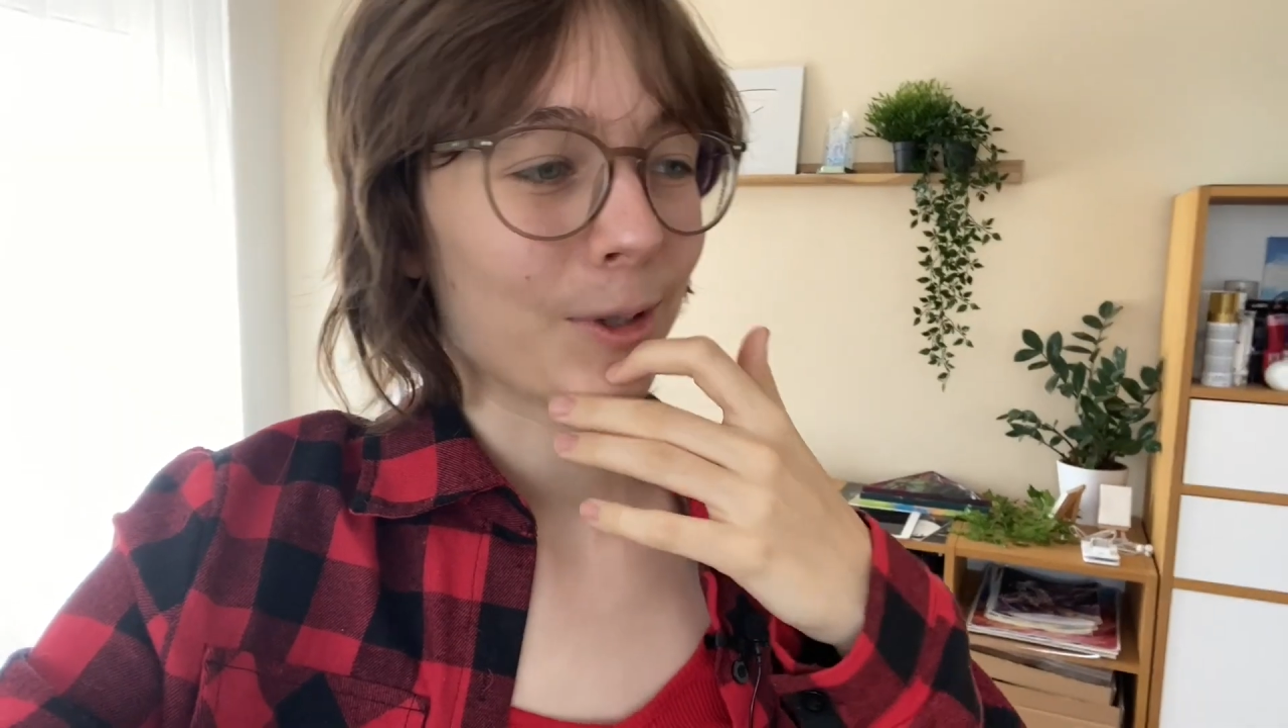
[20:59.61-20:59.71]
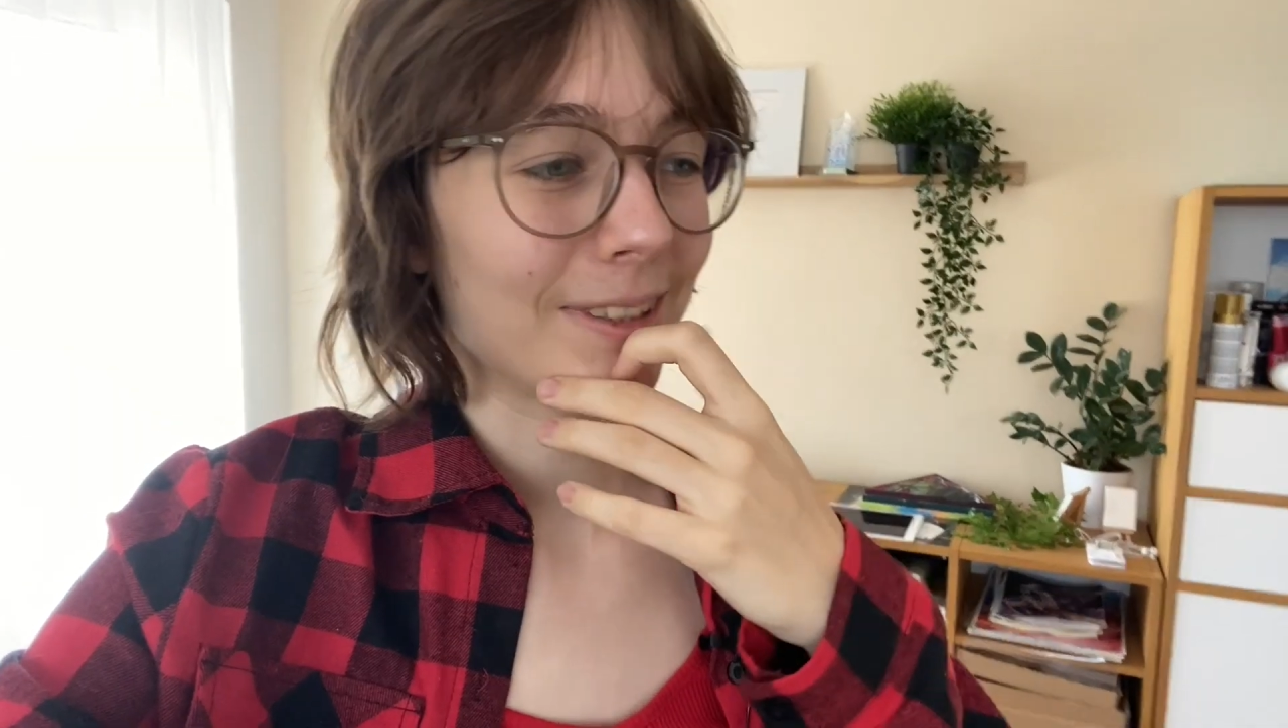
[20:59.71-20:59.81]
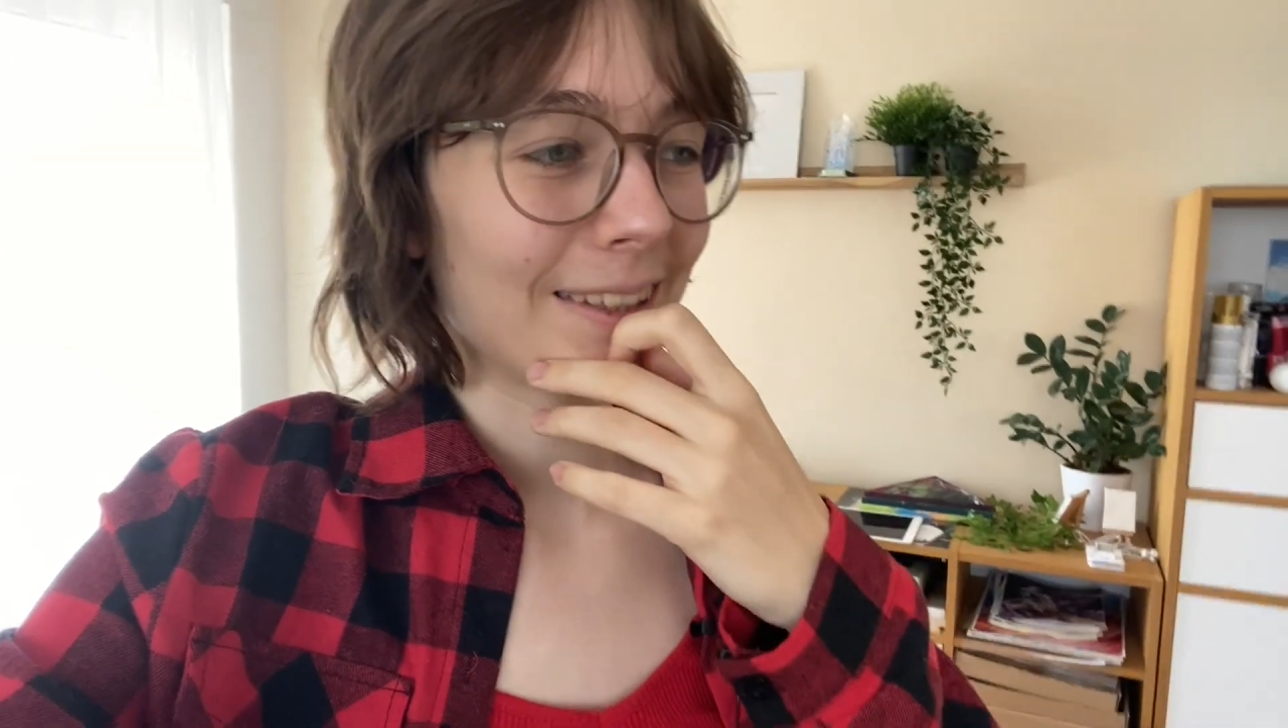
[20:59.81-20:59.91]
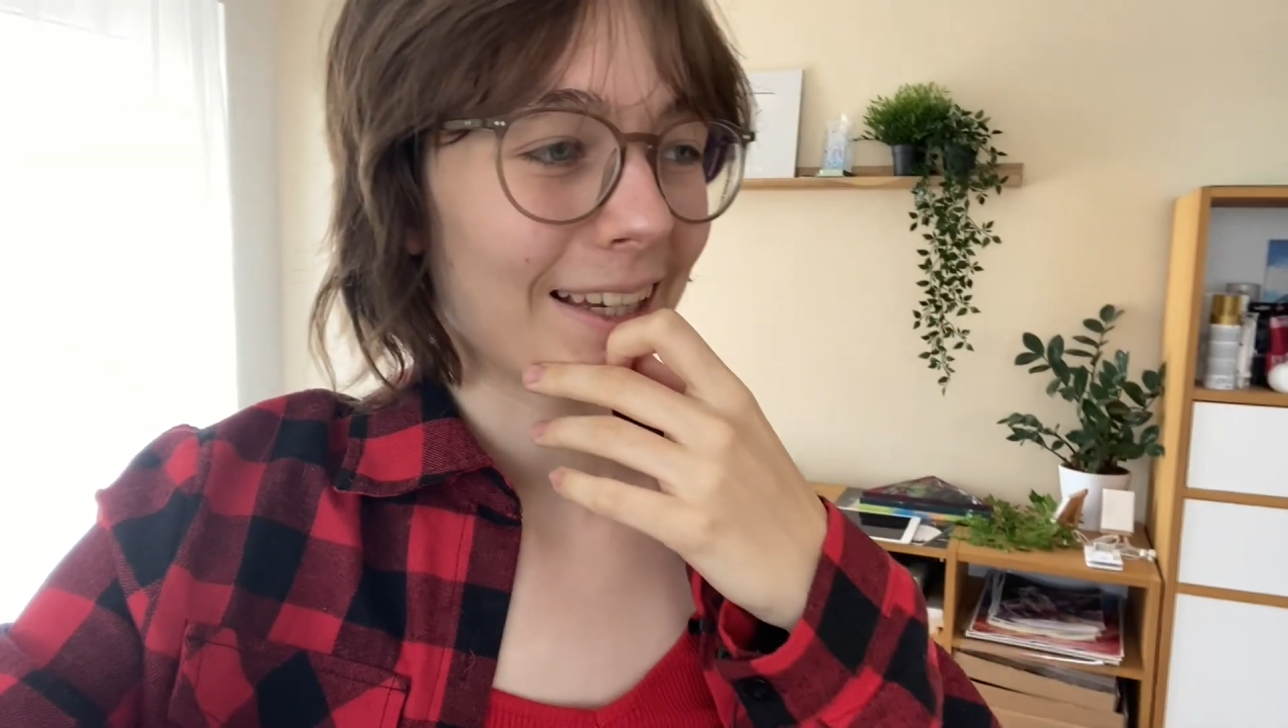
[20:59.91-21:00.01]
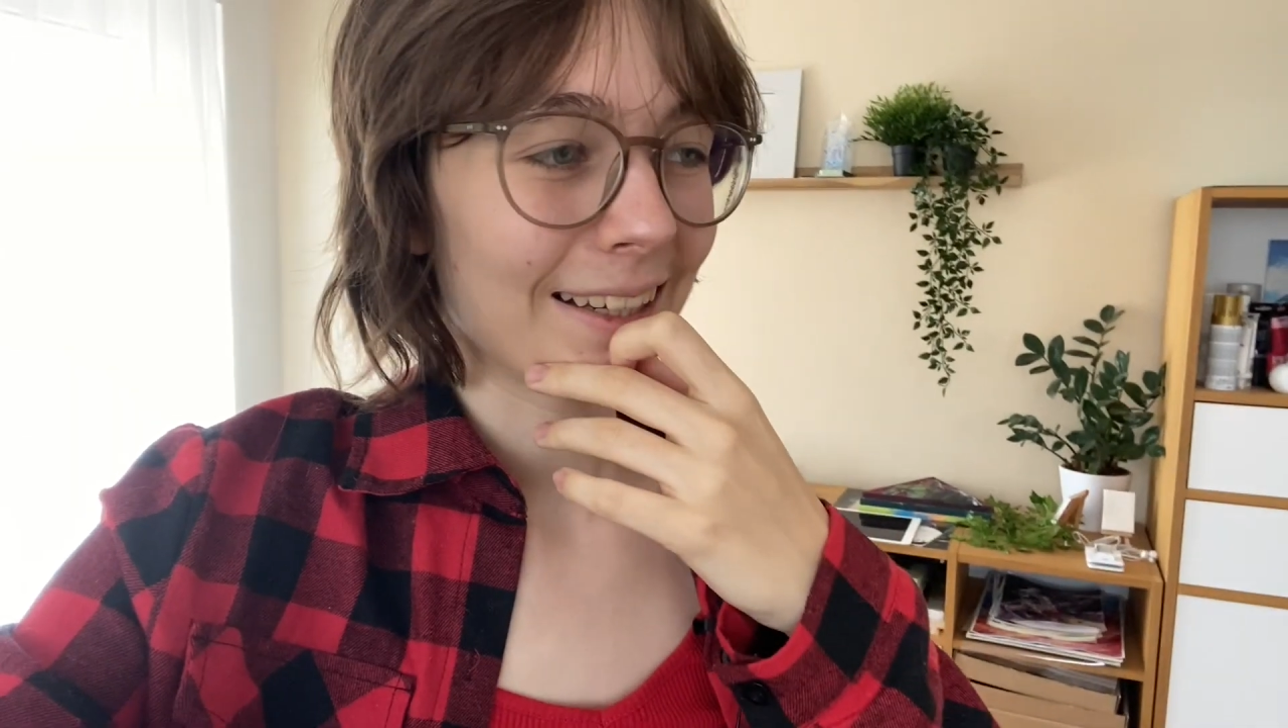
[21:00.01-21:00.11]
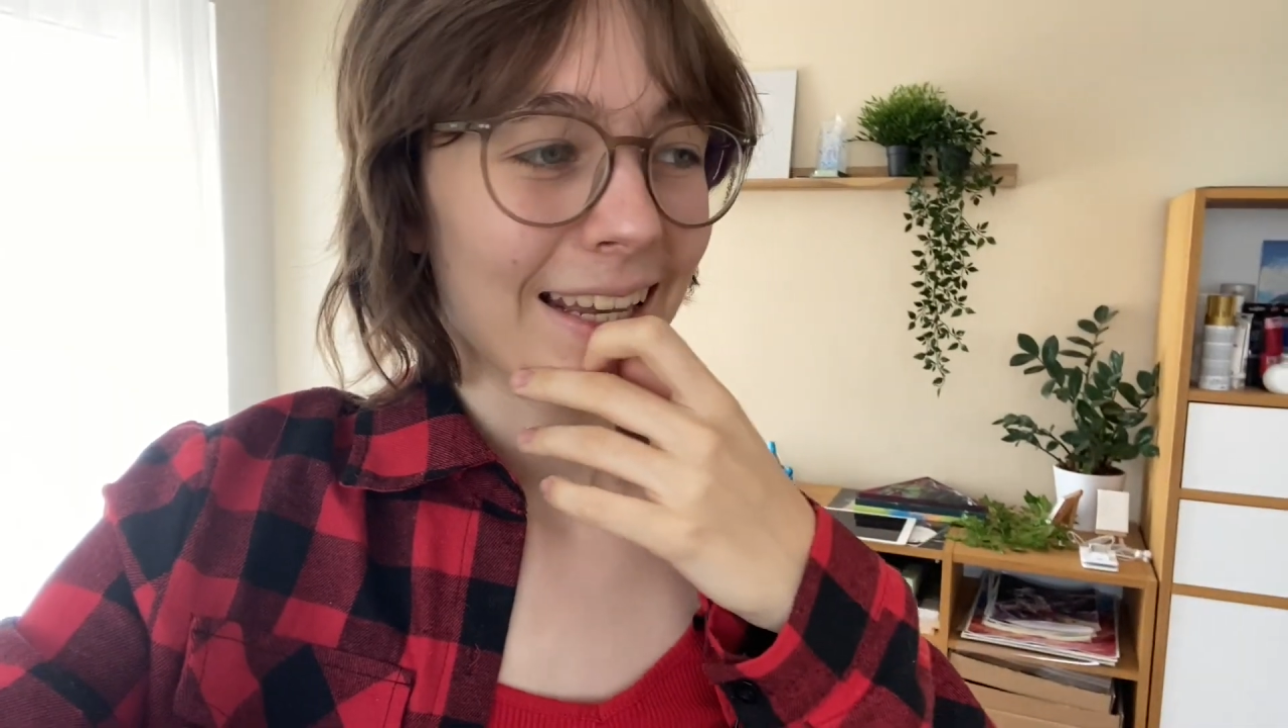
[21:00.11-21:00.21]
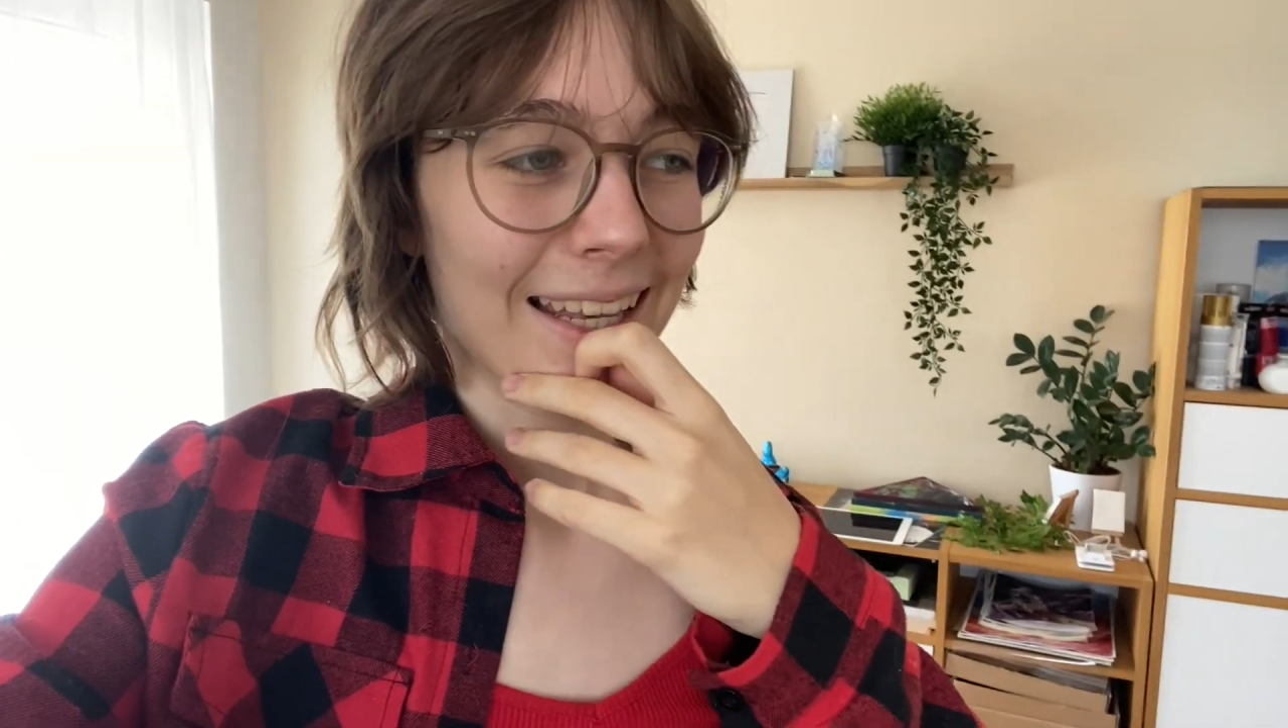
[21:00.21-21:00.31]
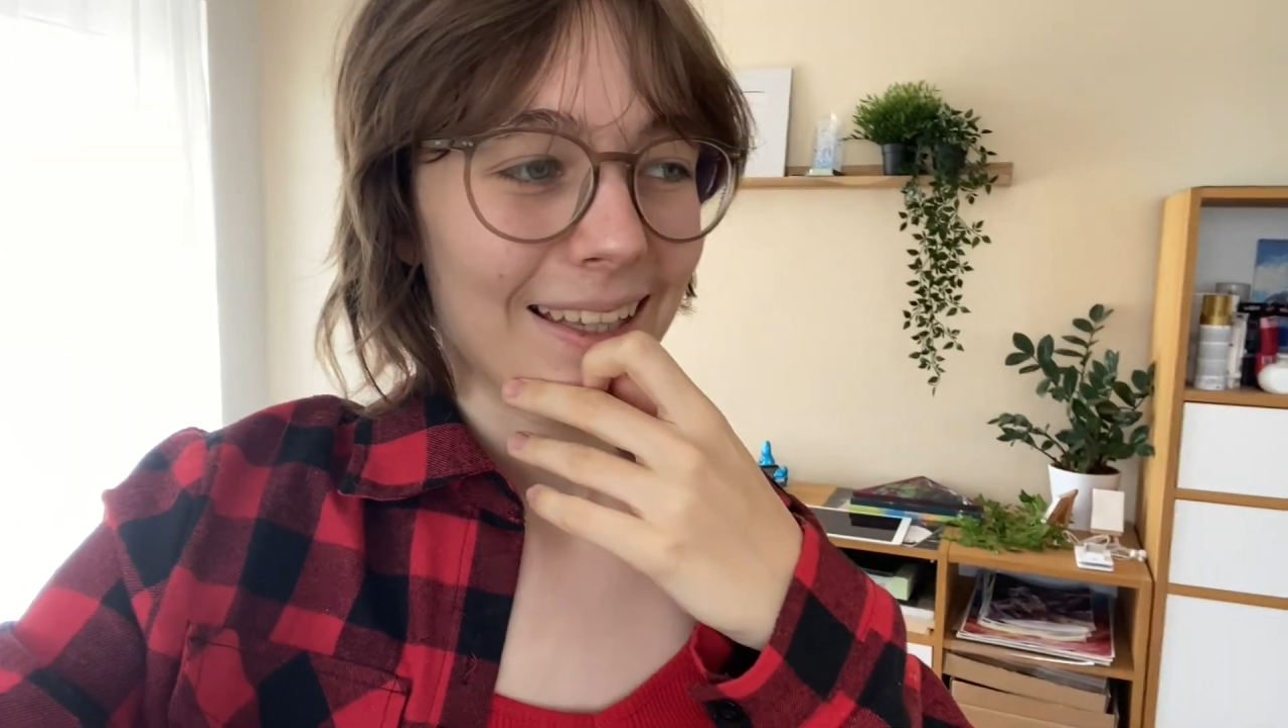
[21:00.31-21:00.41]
was like,